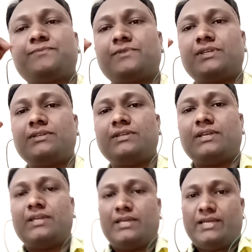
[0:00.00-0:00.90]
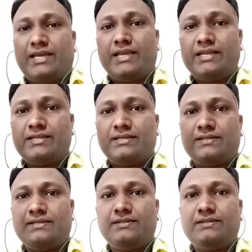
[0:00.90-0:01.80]
Okay, and
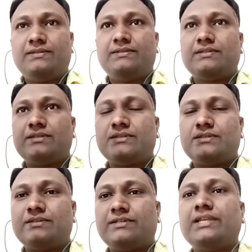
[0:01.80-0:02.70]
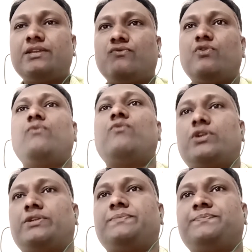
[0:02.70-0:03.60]
drink warm
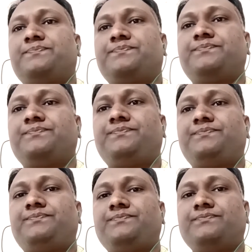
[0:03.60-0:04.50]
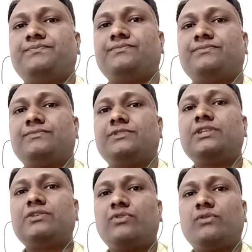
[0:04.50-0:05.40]
water.
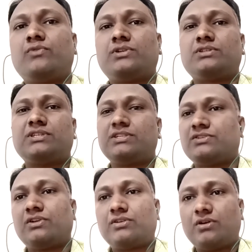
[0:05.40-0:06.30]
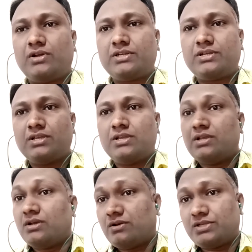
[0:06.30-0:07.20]
Drink warm water. See, it's not hot
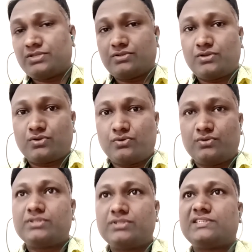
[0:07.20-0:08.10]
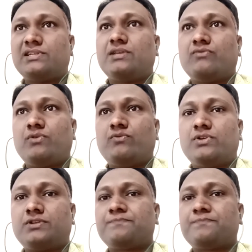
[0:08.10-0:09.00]
or it's not cold. Just like warm
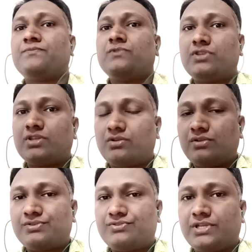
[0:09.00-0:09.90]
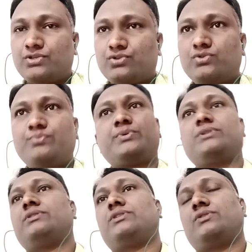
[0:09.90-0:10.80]
water. You can also drink soup.
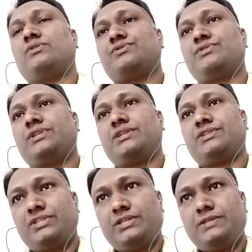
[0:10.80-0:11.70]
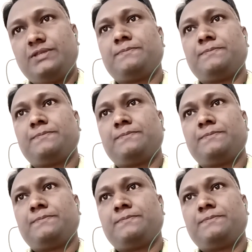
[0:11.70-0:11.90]
You can also drink tea.